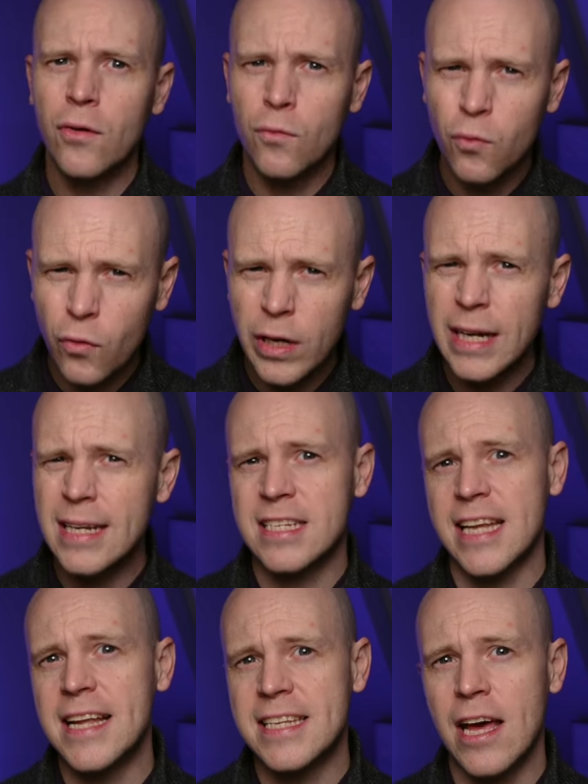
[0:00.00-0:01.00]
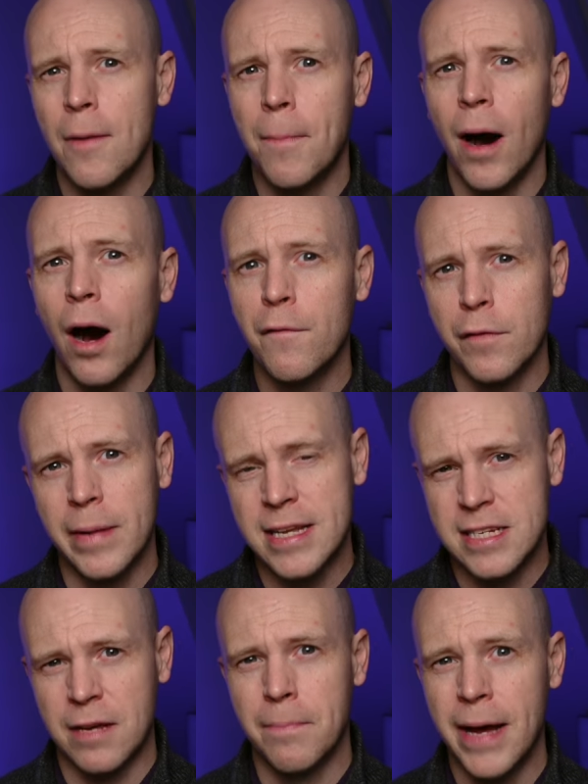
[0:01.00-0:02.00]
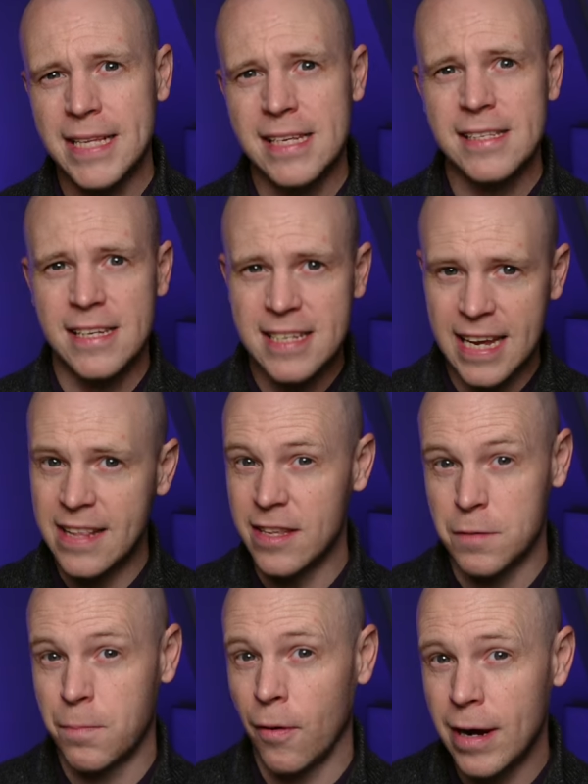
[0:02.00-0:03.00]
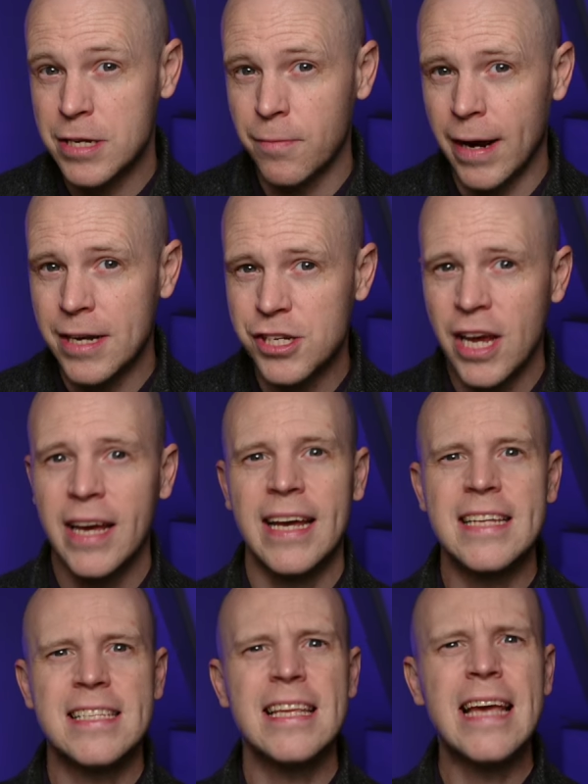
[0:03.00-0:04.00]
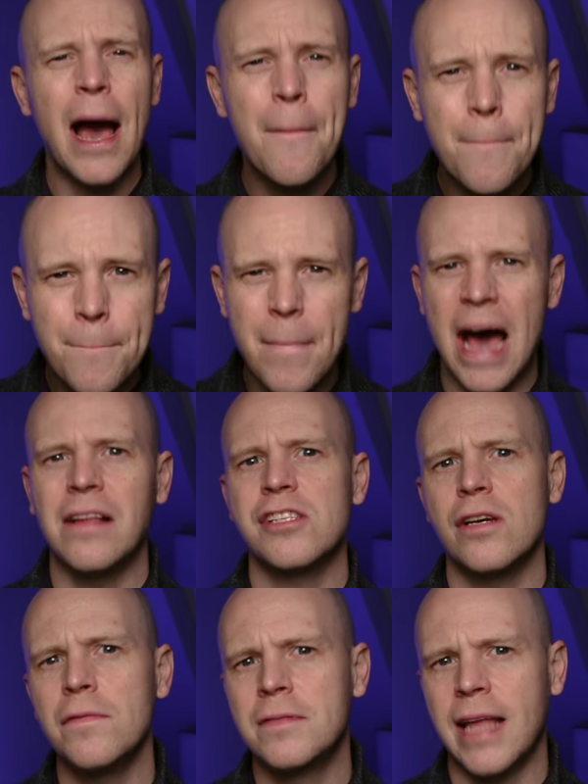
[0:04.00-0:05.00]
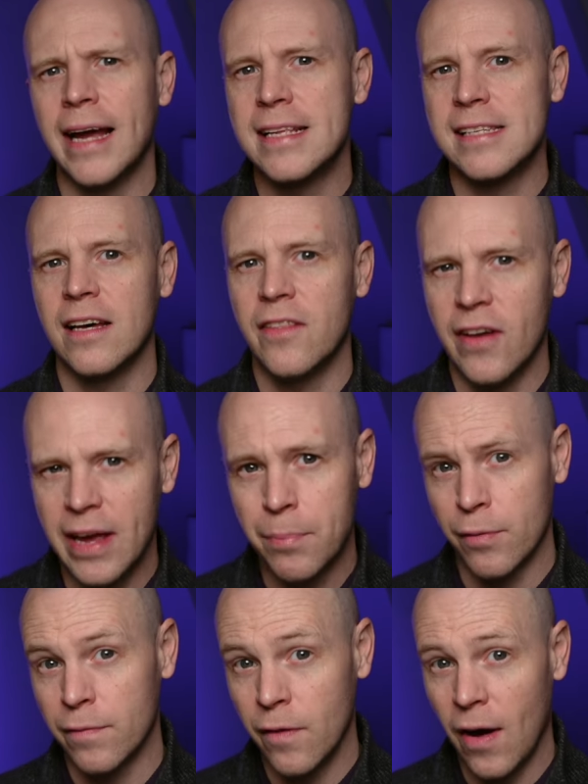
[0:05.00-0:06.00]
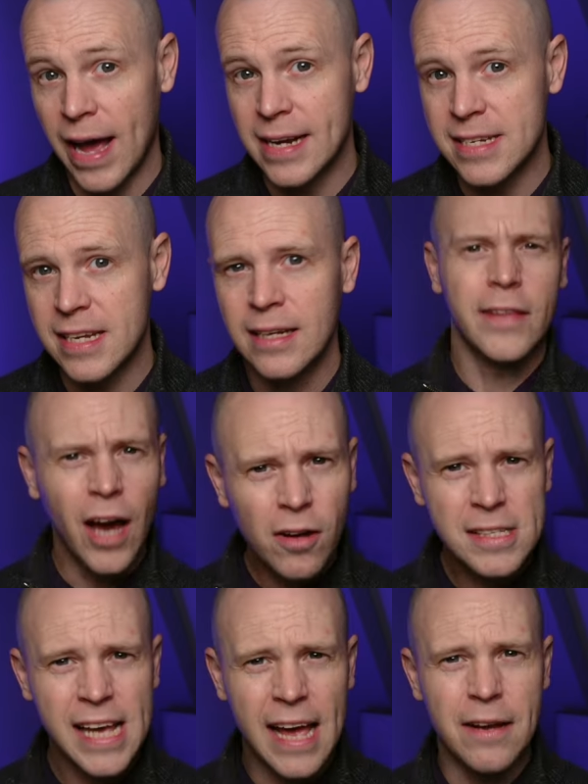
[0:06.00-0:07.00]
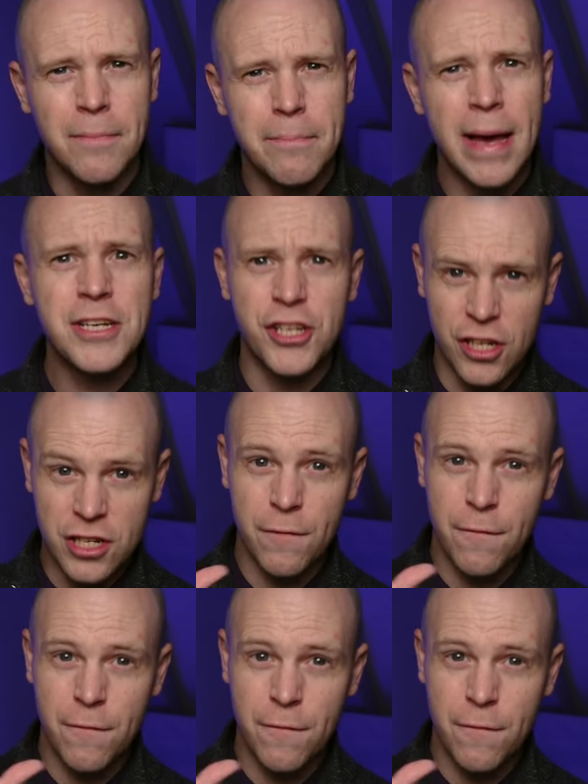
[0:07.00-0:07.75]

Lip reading: that really sets it apart from its competitors in this price range is the amount of data that it provides. The R10 measures